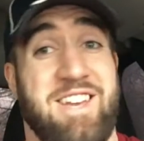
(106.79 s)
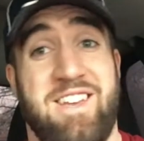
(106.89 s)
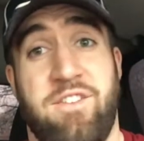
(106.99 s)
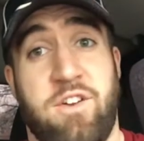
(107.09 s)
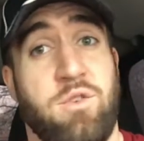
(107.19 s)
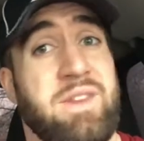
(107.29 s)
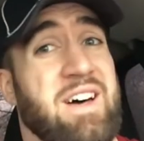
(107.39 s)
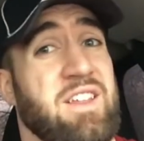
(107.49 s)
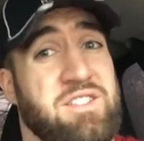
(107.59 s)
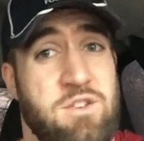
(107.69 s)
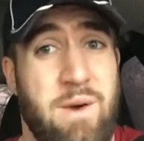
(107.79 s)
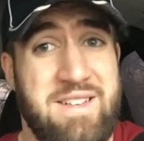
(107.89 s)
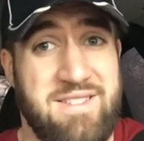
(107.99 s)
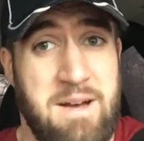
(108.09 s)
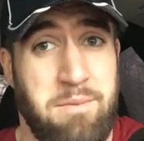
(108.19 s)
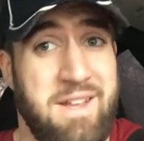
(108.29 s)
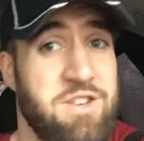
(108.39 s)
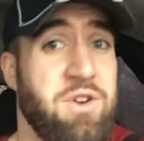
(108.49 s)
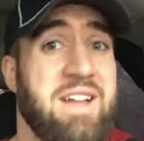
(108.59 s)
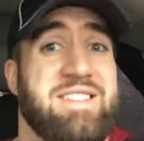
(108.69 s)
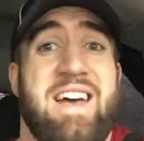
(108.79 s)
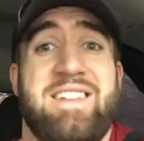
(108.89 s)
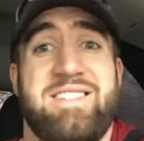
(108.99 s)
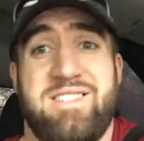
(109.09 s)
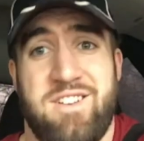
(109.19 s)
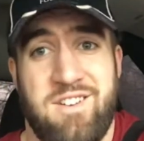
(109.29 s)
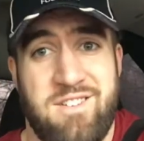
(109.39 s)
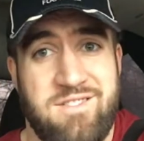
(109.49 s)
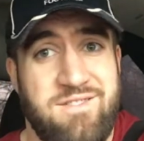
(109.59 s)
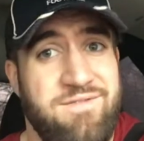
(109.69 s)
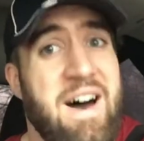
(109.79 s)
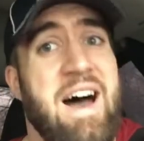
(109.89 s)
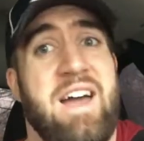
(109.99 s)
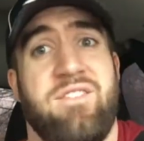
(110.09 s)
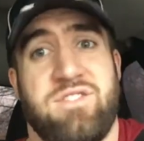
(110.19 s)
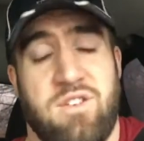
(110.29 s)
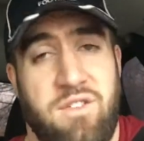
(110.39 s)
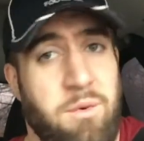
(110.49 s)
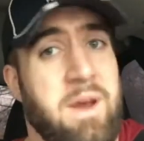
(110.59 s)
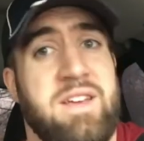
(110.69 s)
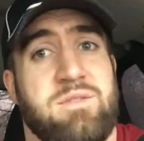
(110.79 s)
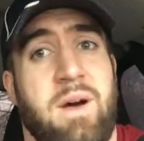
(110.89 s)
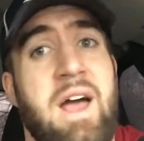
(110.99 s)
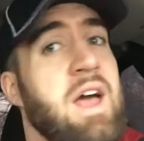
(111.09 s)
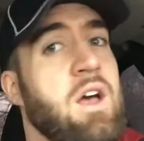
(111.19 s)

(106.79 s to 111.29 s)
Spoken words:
like if you're doing the LSUS template and you got 10s or 5s or 3s or what,